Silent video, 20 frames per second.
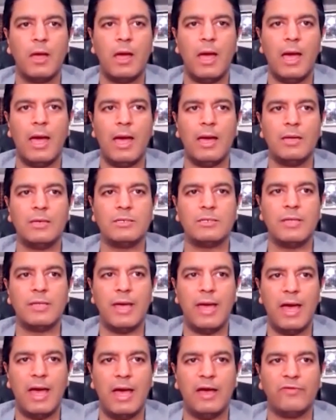And
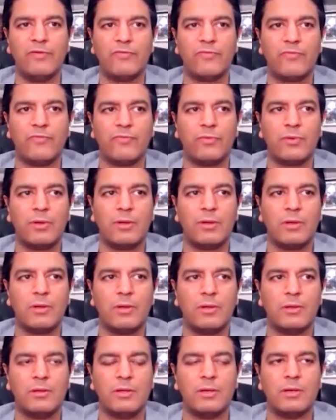they have
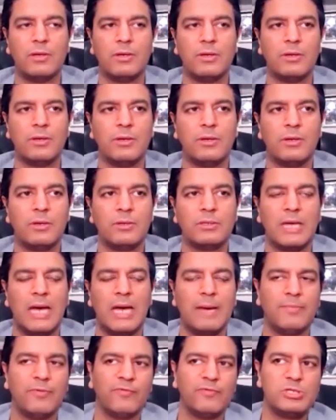the
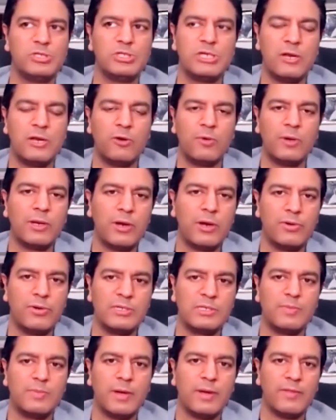type of genuine
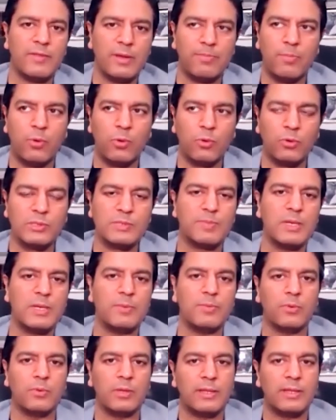charisma that pulls
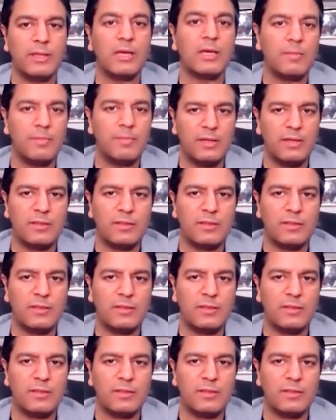people and they can make